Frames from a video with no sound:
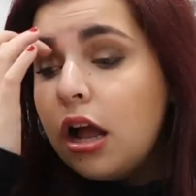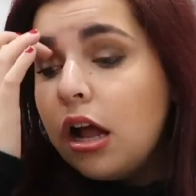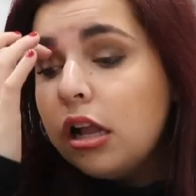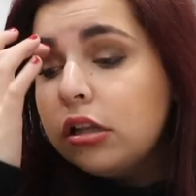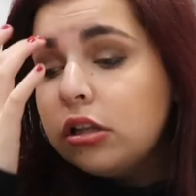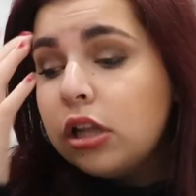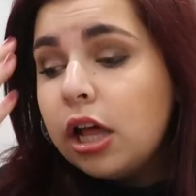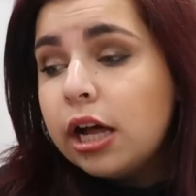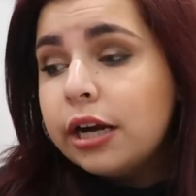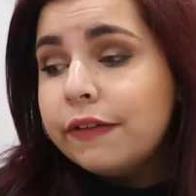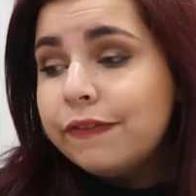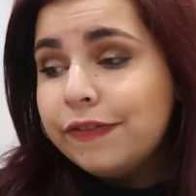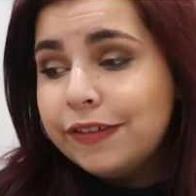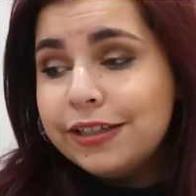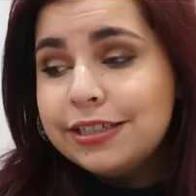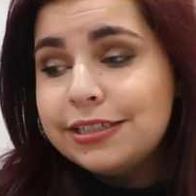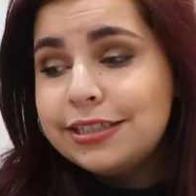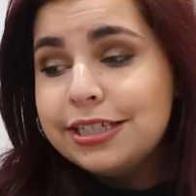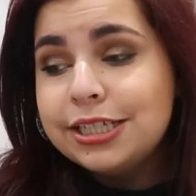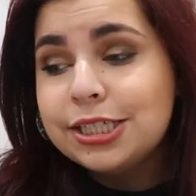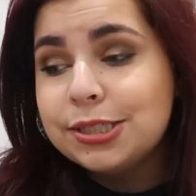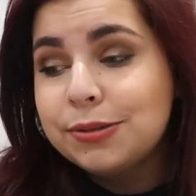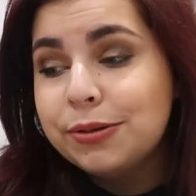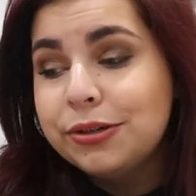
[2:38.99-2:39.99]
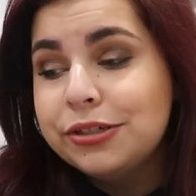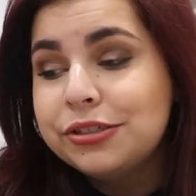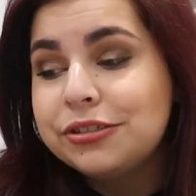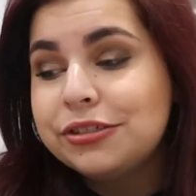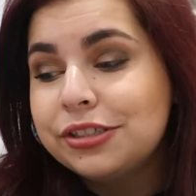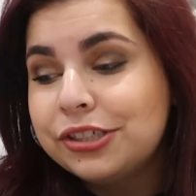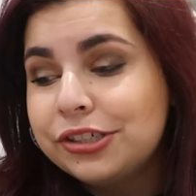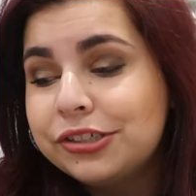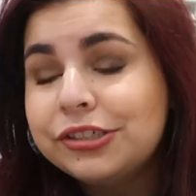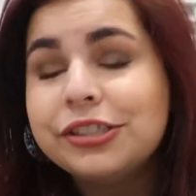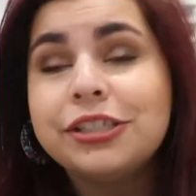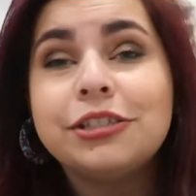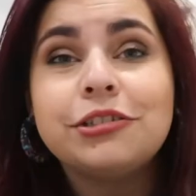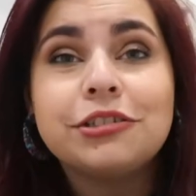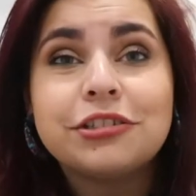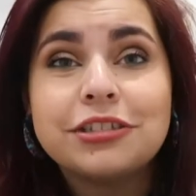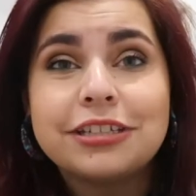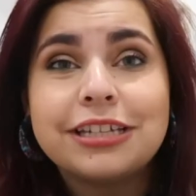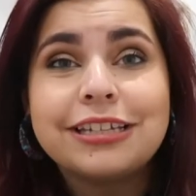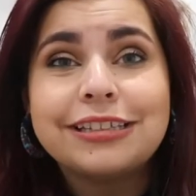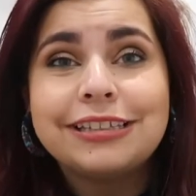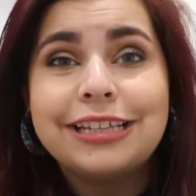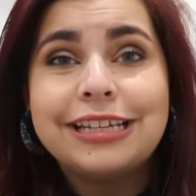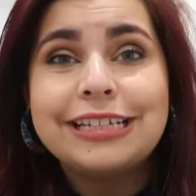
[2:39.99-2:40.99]
A lot of these things are literally just
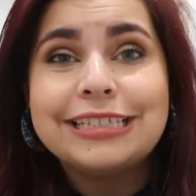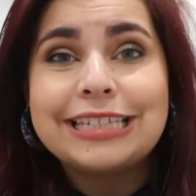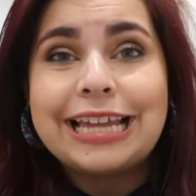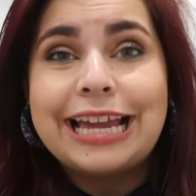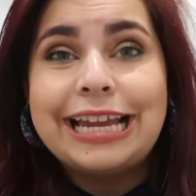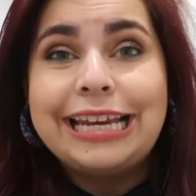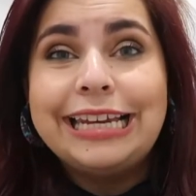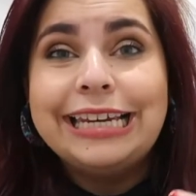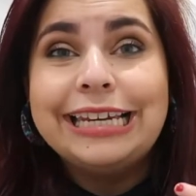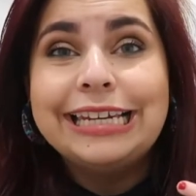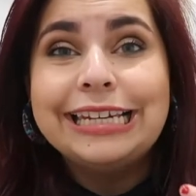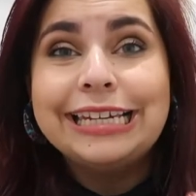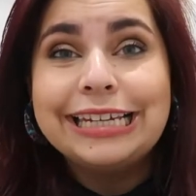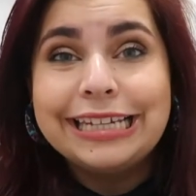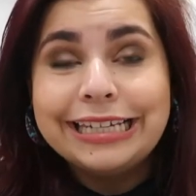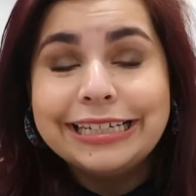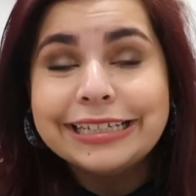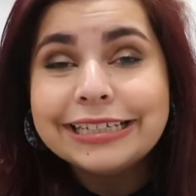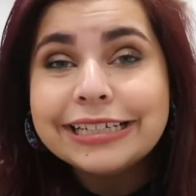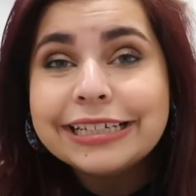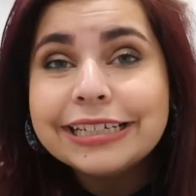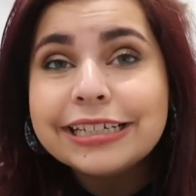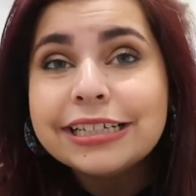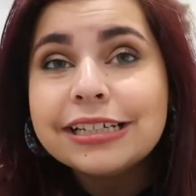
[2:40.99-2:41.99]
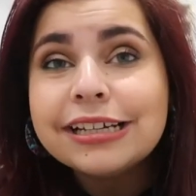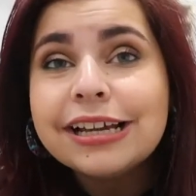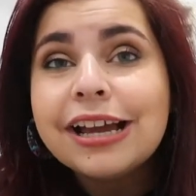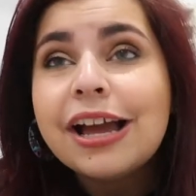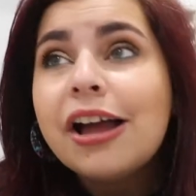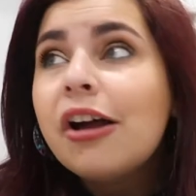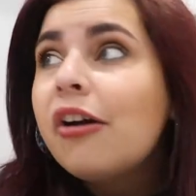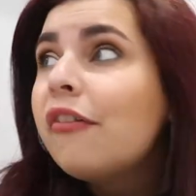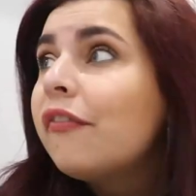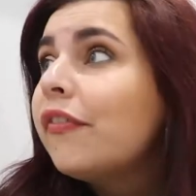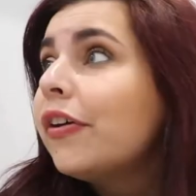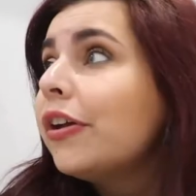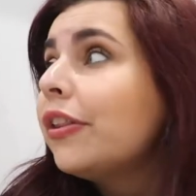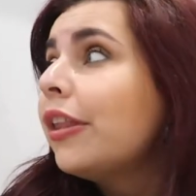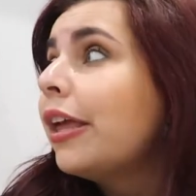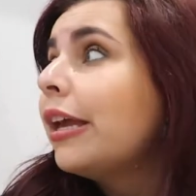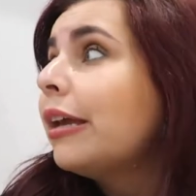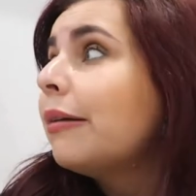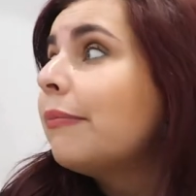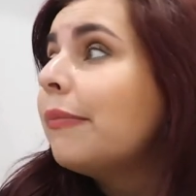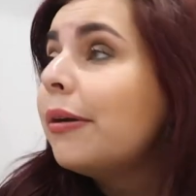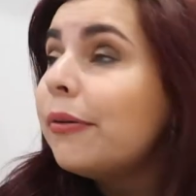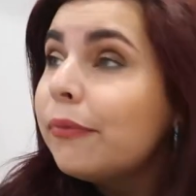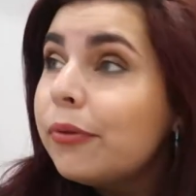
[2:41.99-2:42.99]
like things I needed for
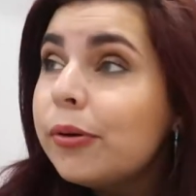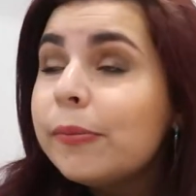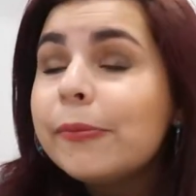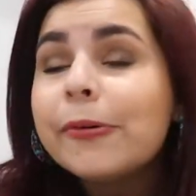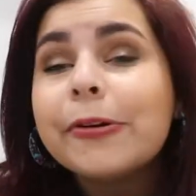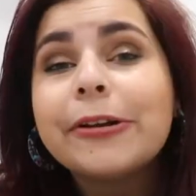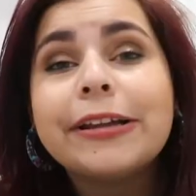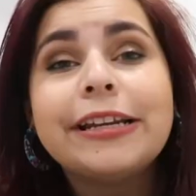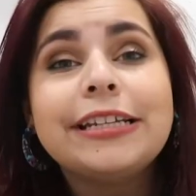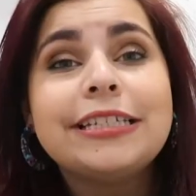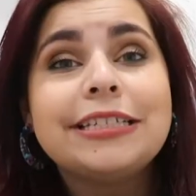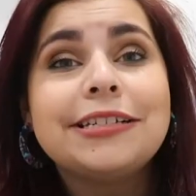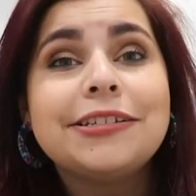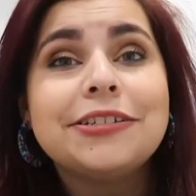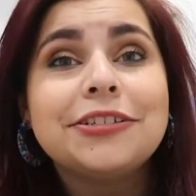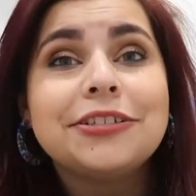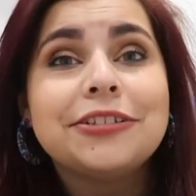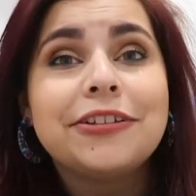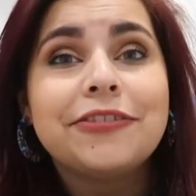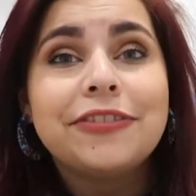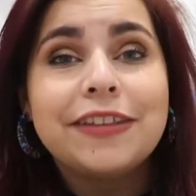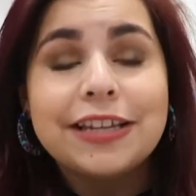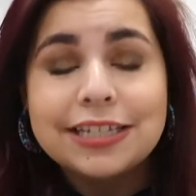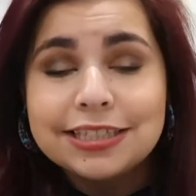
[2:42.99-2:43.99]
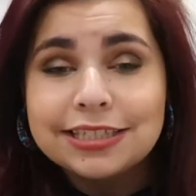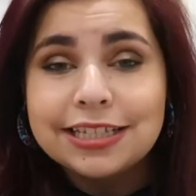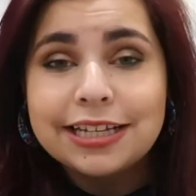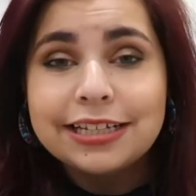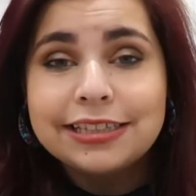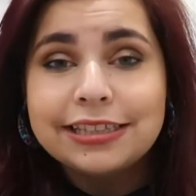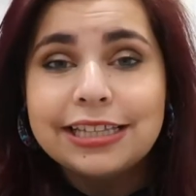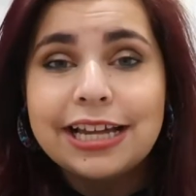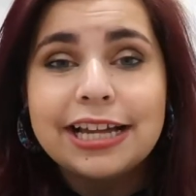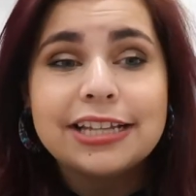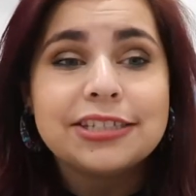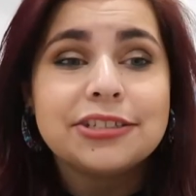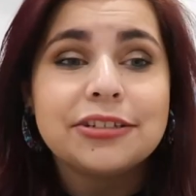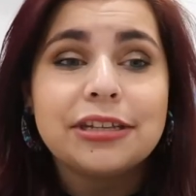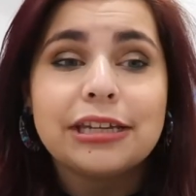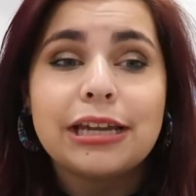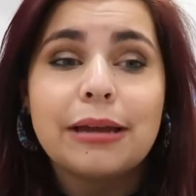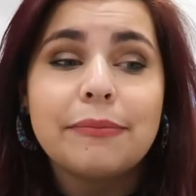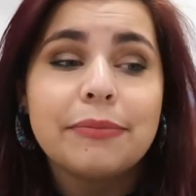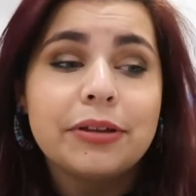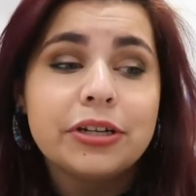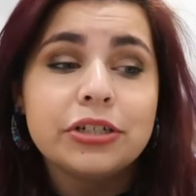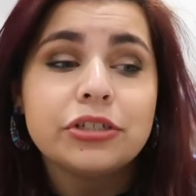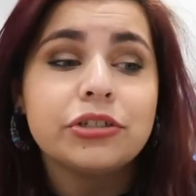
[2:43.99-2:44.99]
like my room organization and things like that. So like,
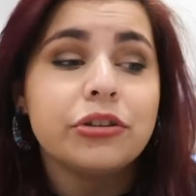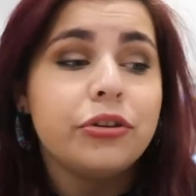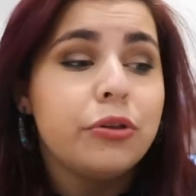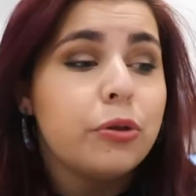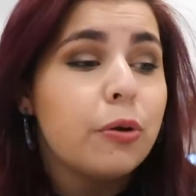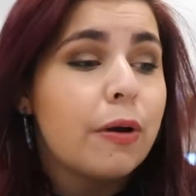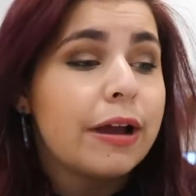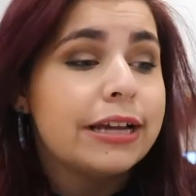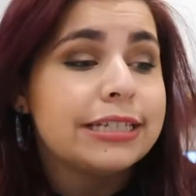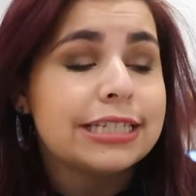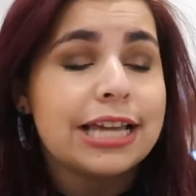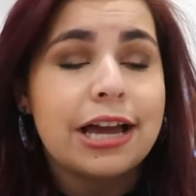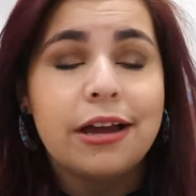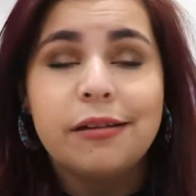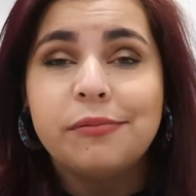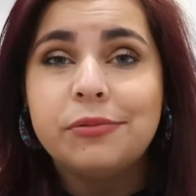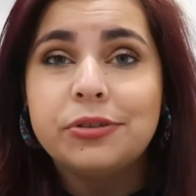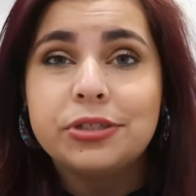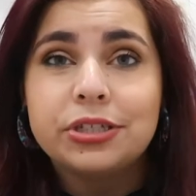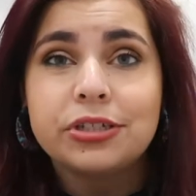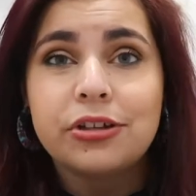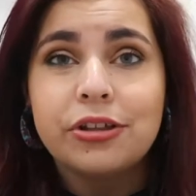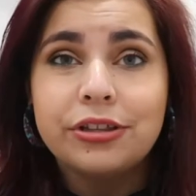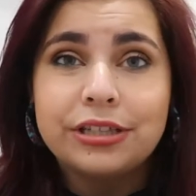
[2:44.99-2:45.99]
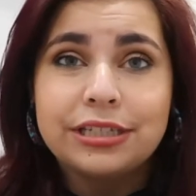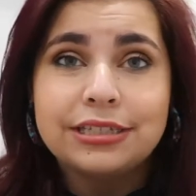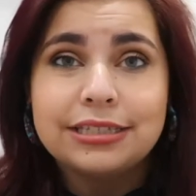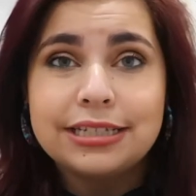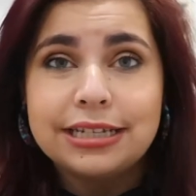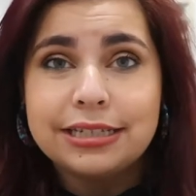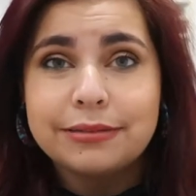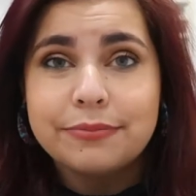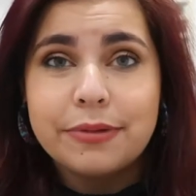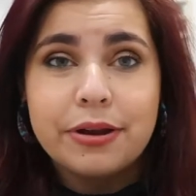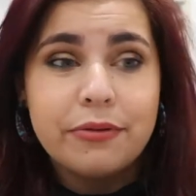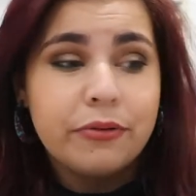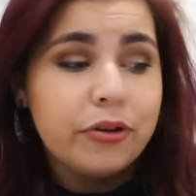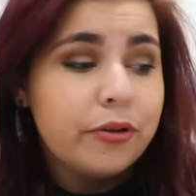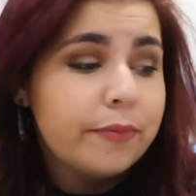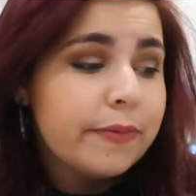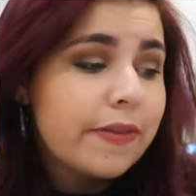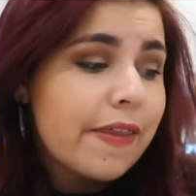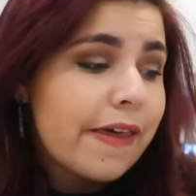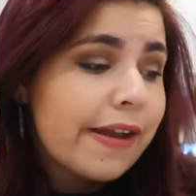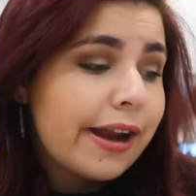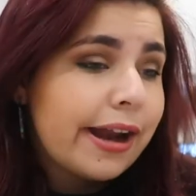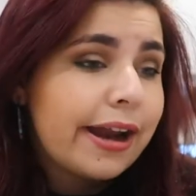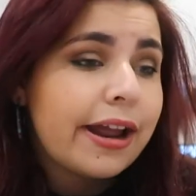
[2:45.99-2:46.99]
I'm gonna show you guys how I'm using all these things in my room,
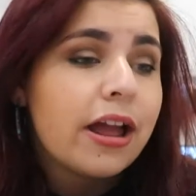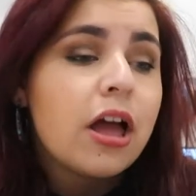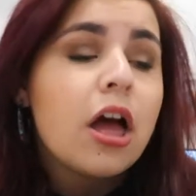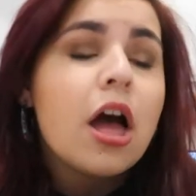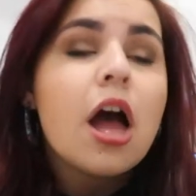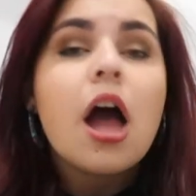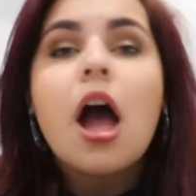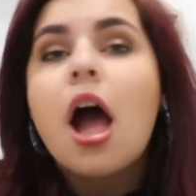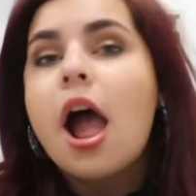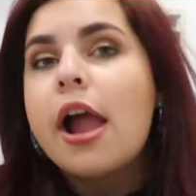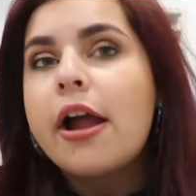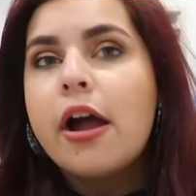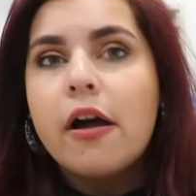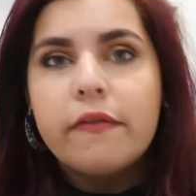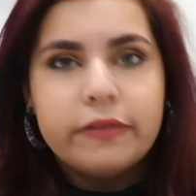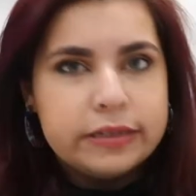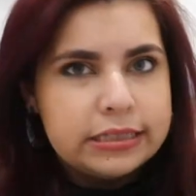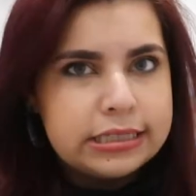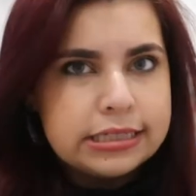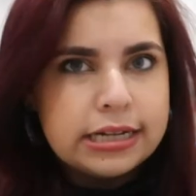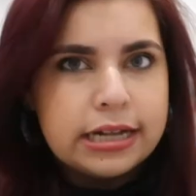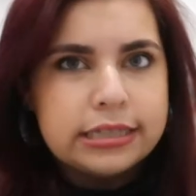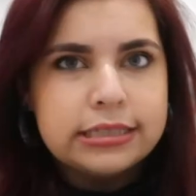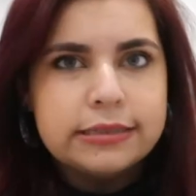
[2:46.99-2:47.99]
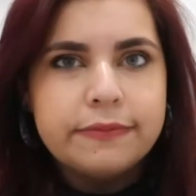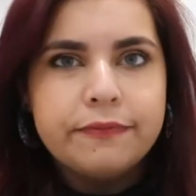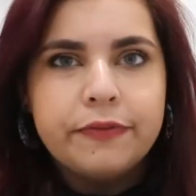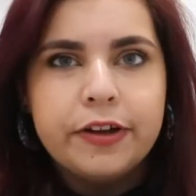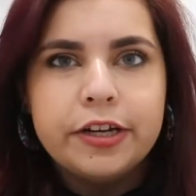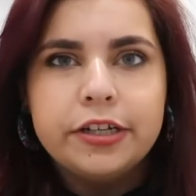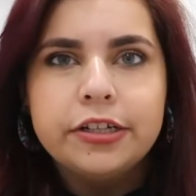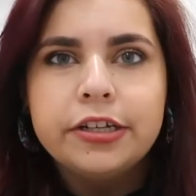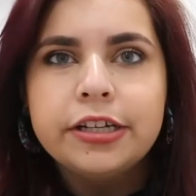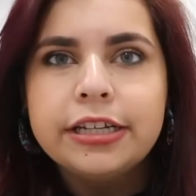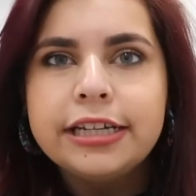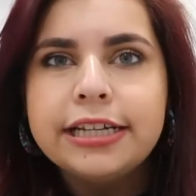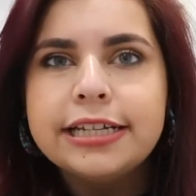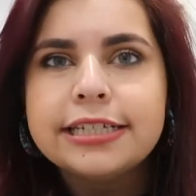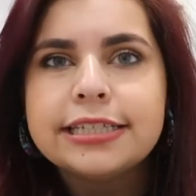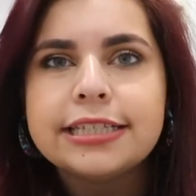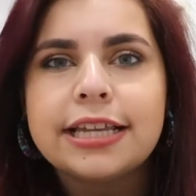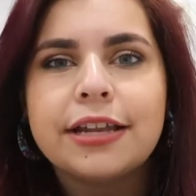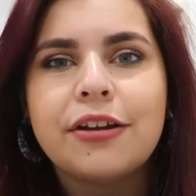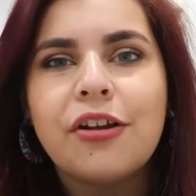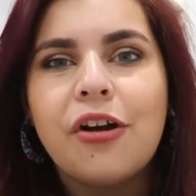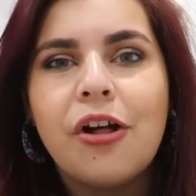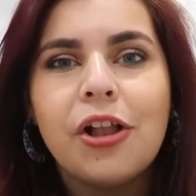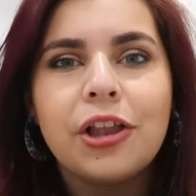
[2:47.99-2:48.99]
and then I obviously got some fun goodies
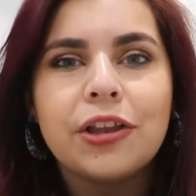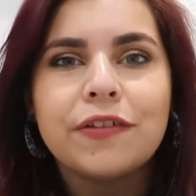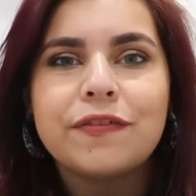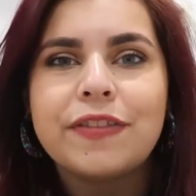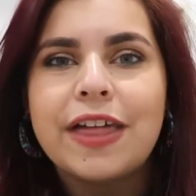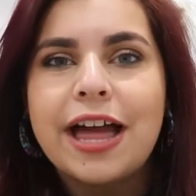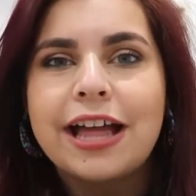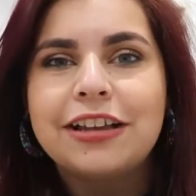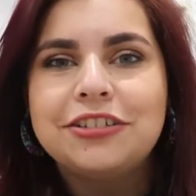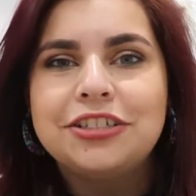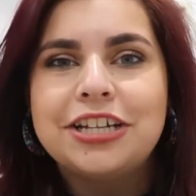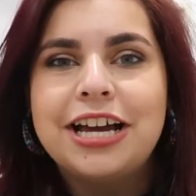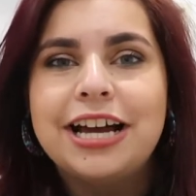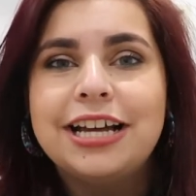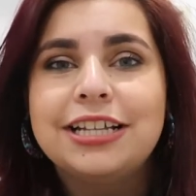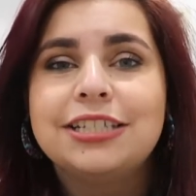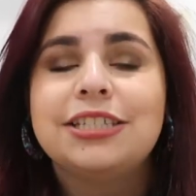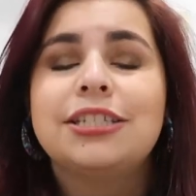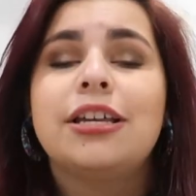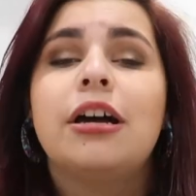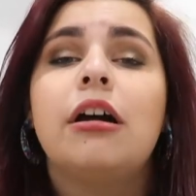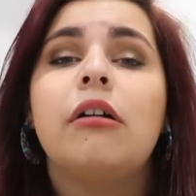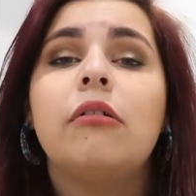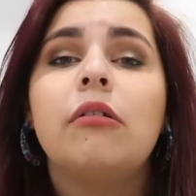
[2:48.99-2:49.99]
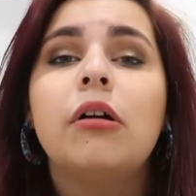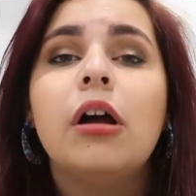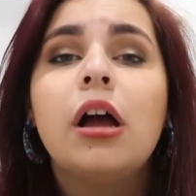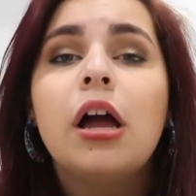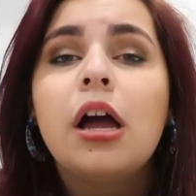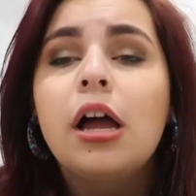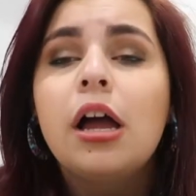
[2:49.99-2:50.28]
and all of that jazz, so